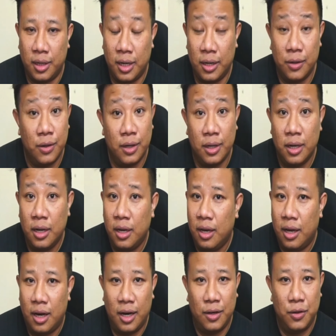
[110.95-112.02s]

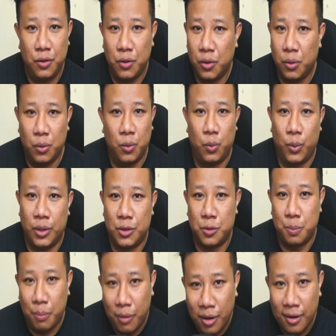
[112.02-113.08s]
I don't know what is
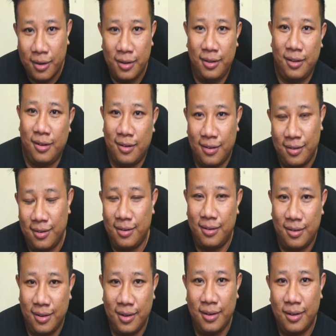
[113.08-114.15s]
marketing,
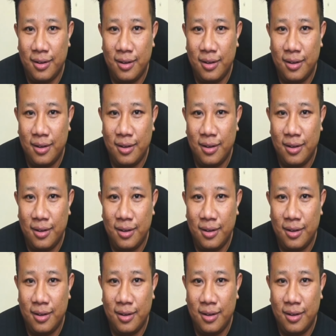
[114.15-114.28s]
right?